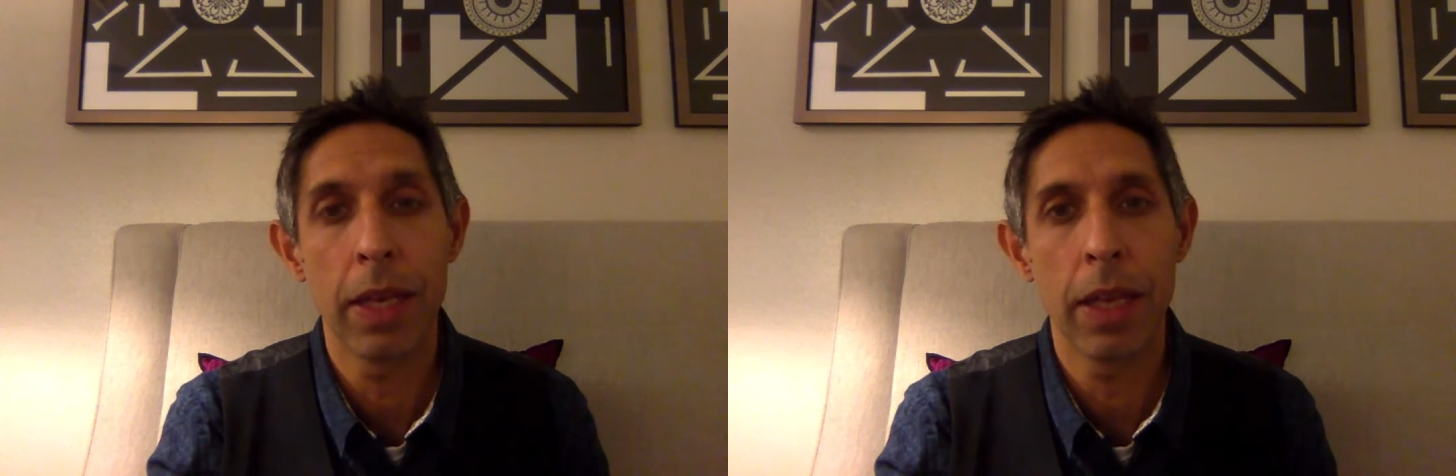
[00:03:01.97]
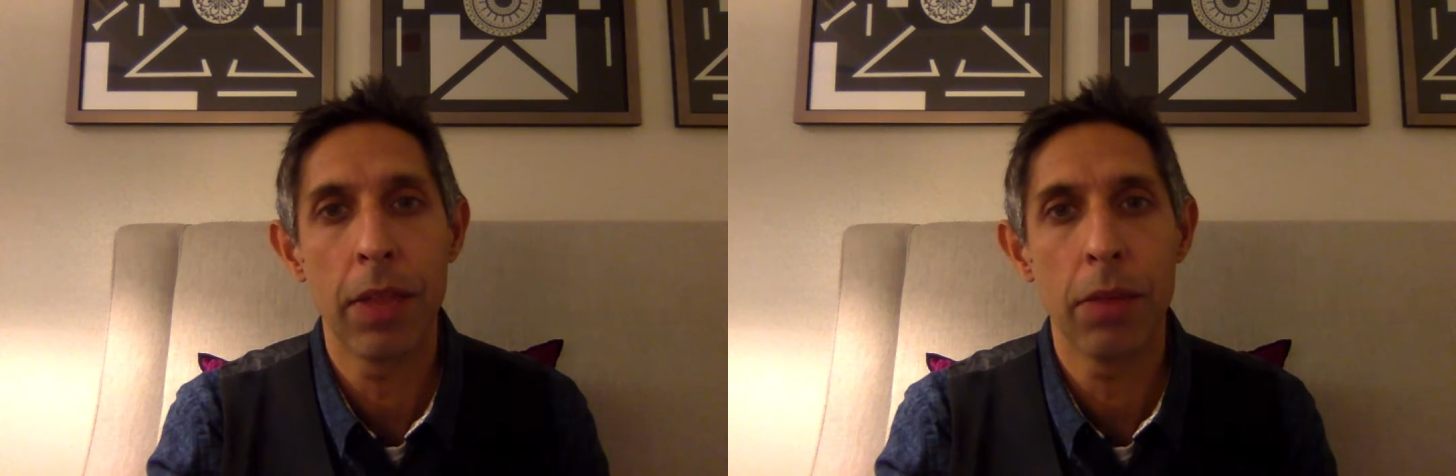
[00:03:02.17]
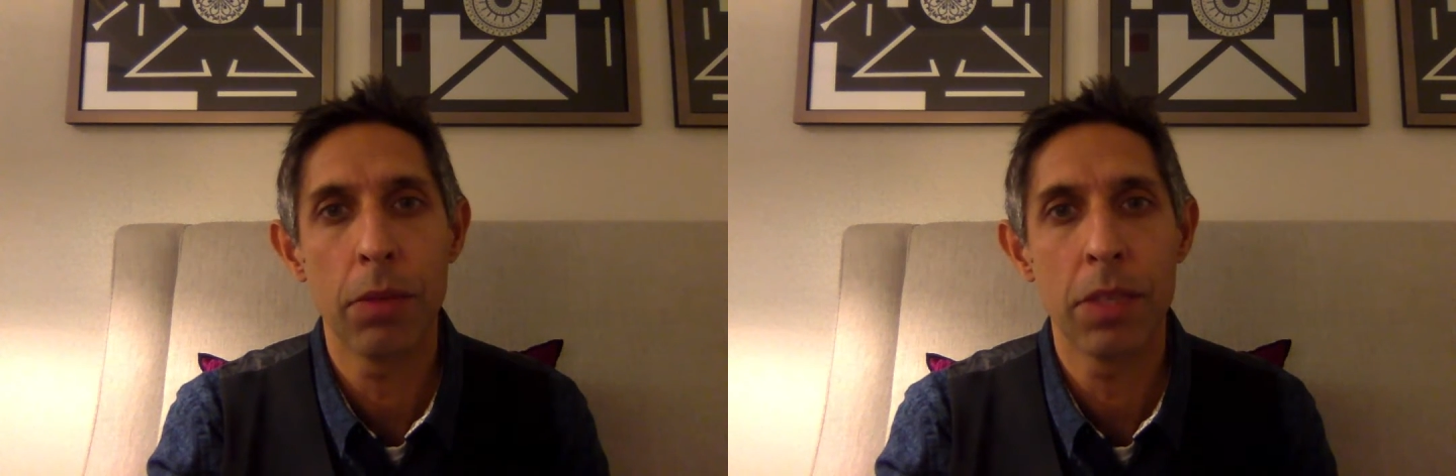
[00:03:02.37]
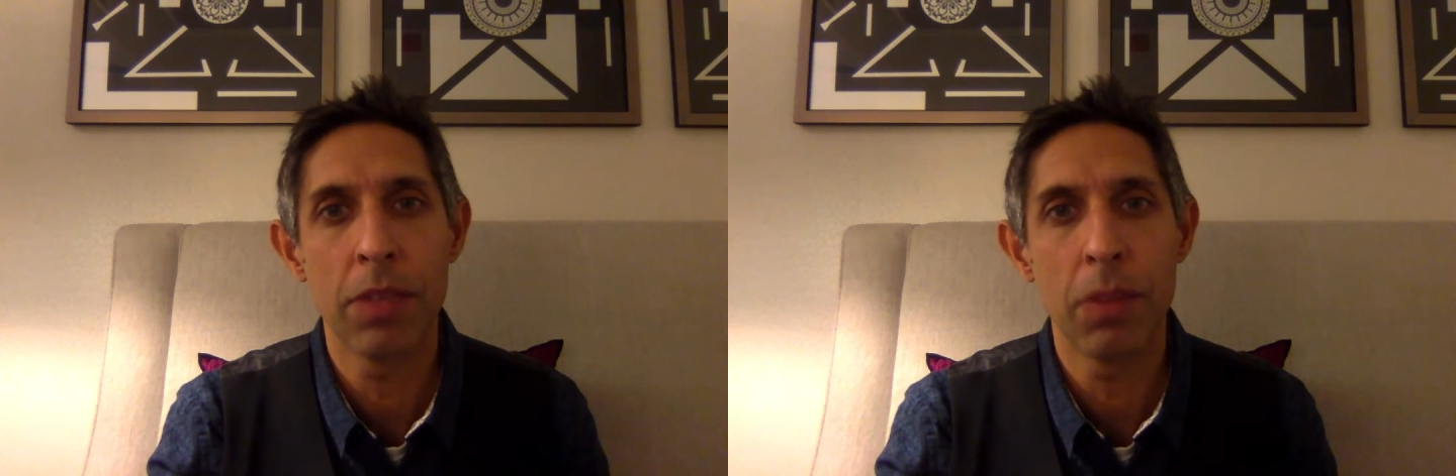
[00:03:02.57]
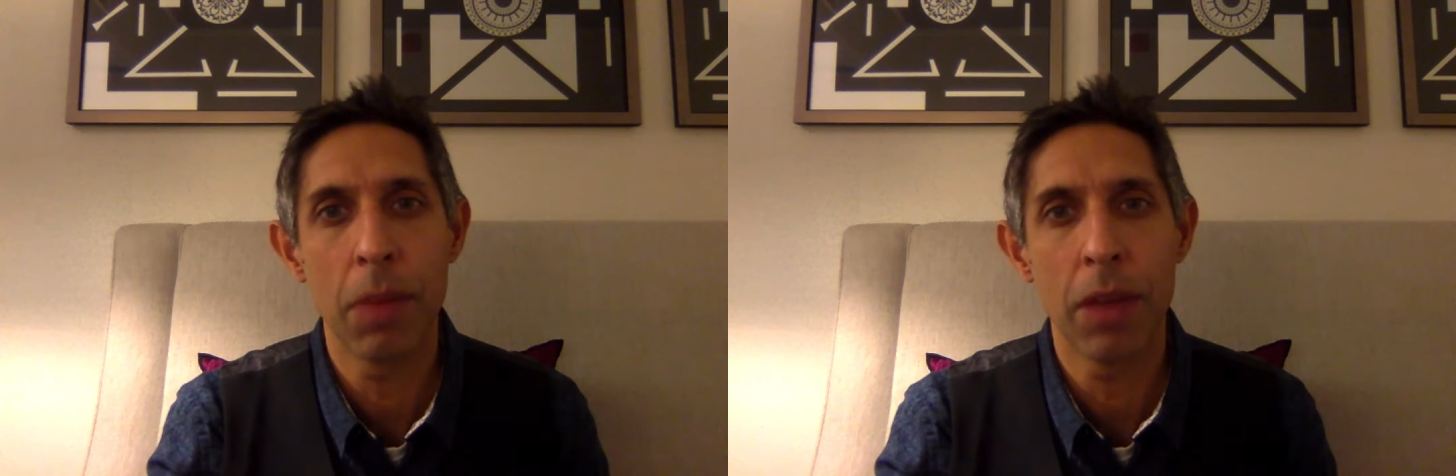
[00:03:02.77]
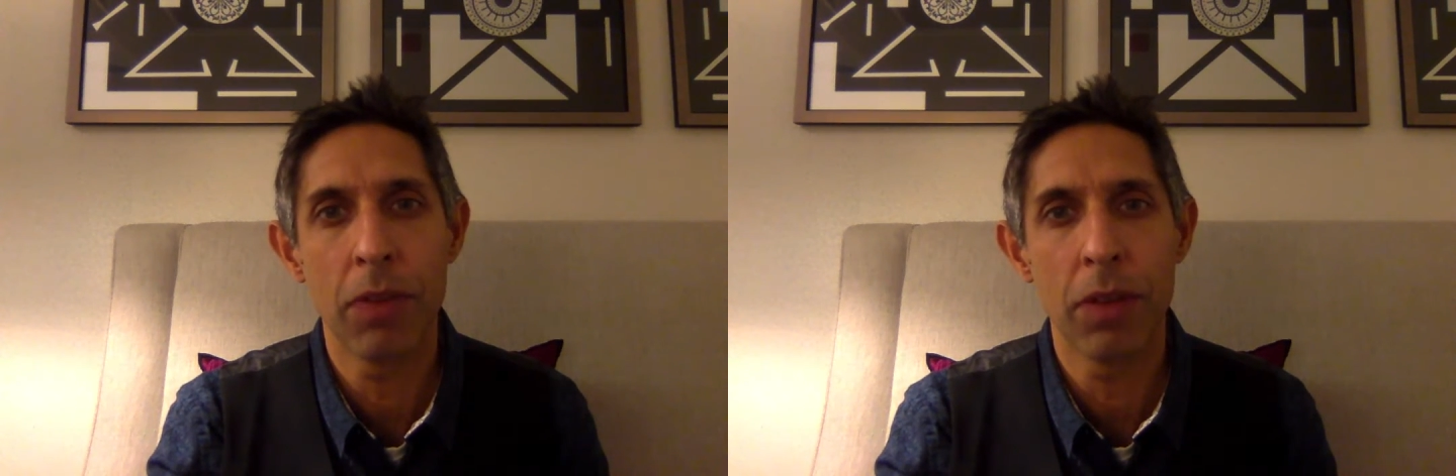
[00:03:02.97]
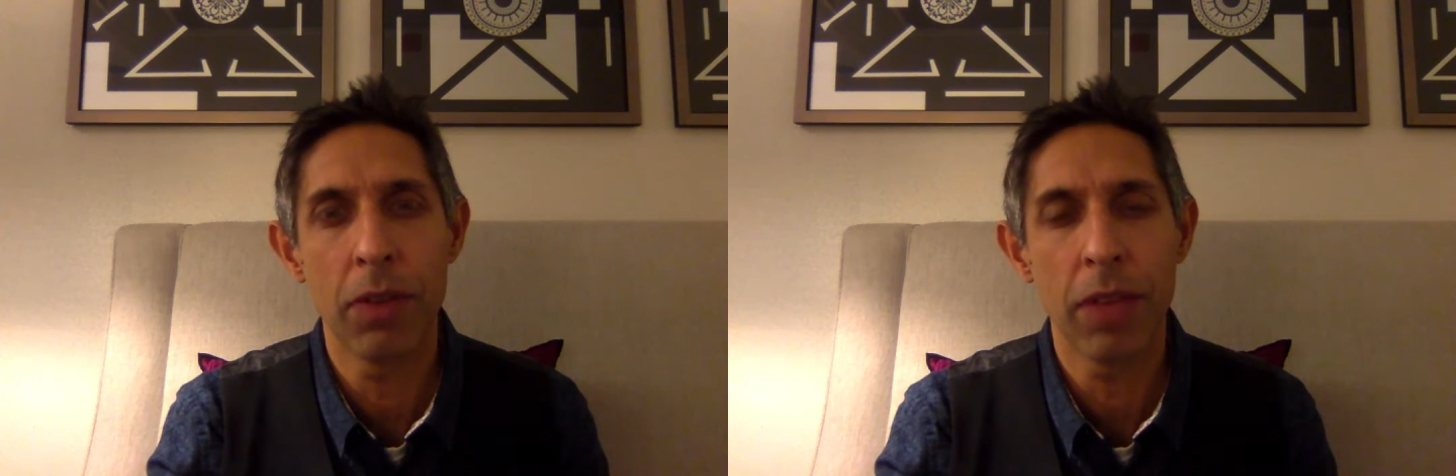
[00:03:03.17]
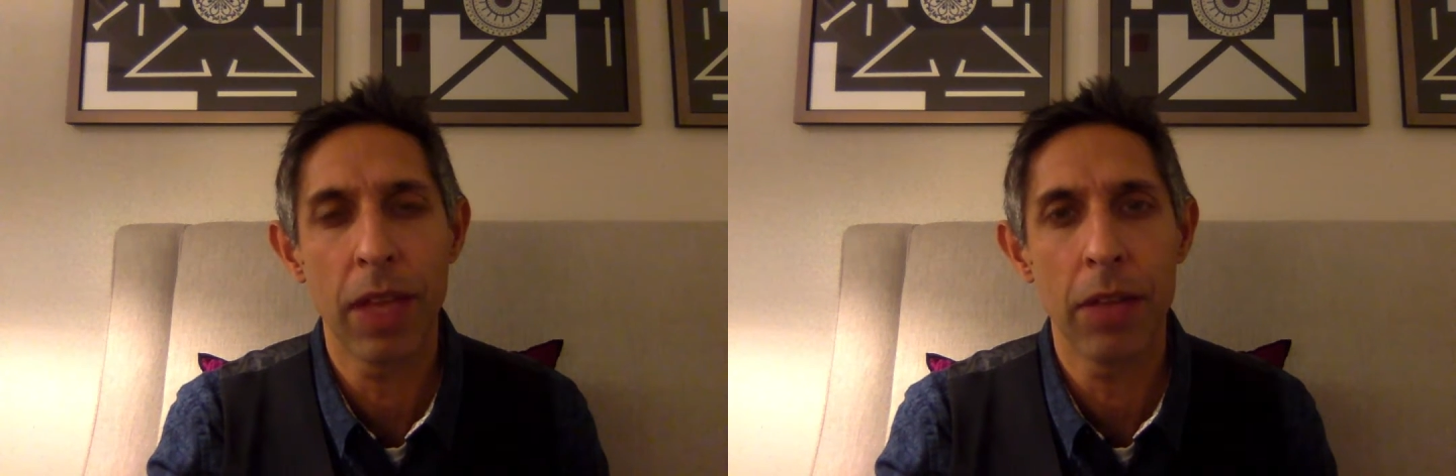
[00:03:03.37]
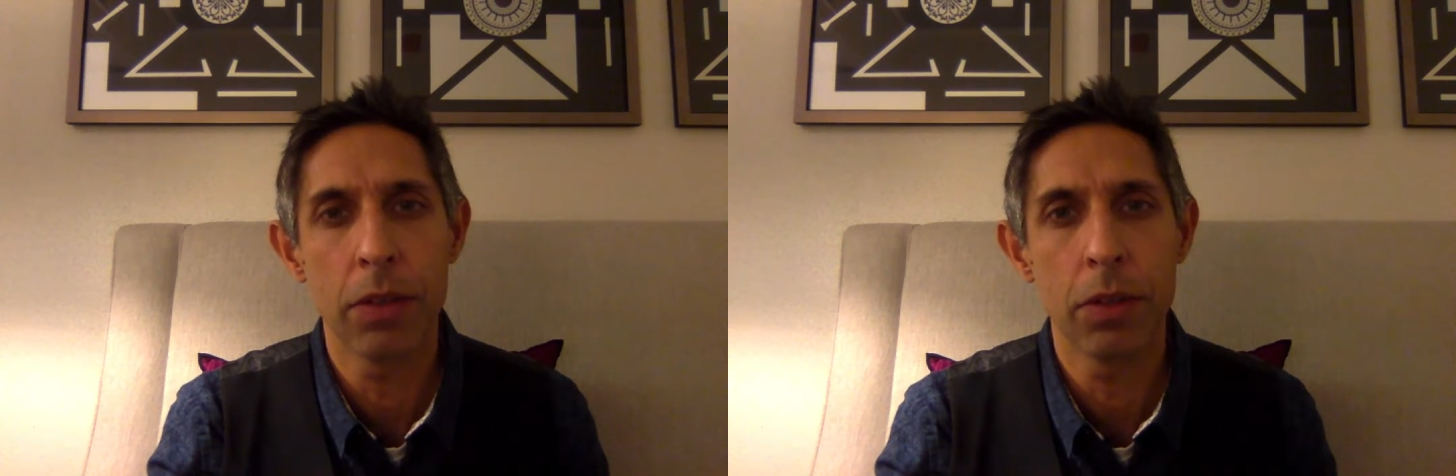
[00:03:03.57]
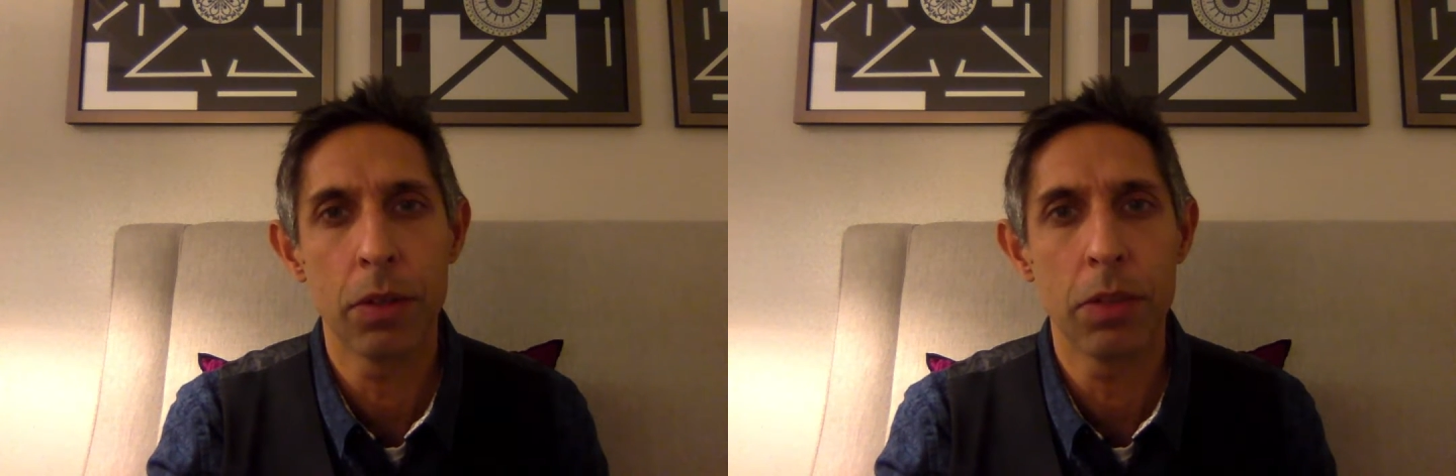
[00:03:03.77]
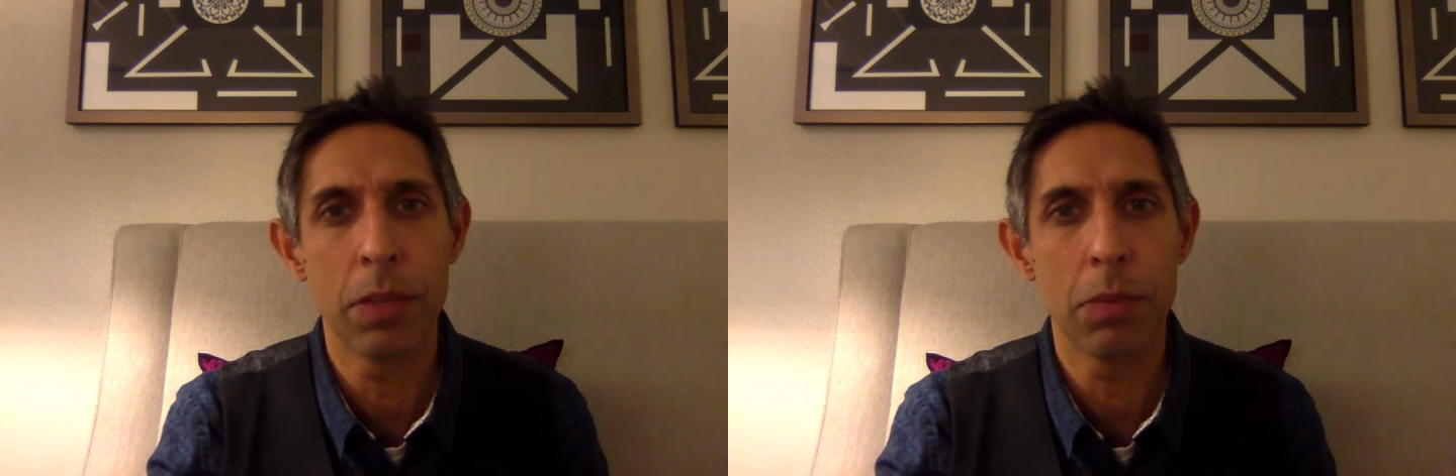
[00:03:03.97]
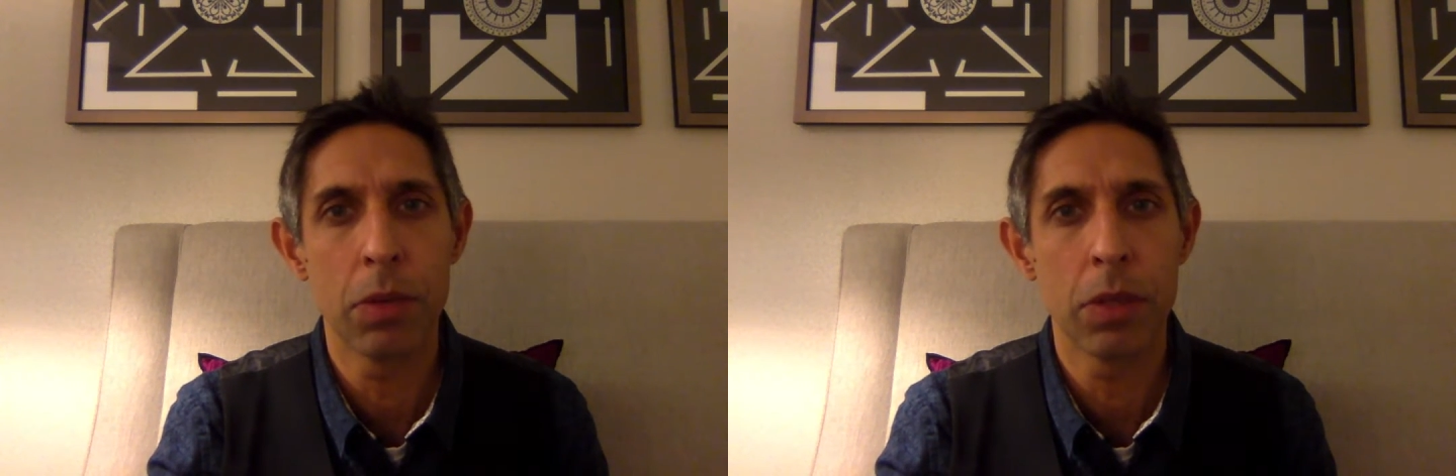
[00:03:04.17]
and then receive the benefit of the CAL2 to go deeper